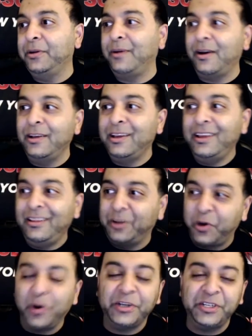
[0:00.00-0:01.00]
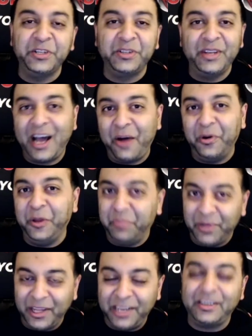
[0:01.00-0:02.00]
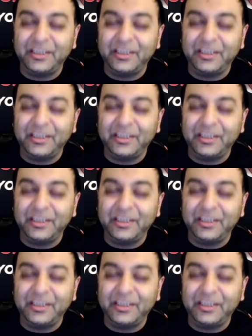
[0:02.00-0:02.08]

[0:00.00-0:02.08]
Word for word: you, the question is how would he plays.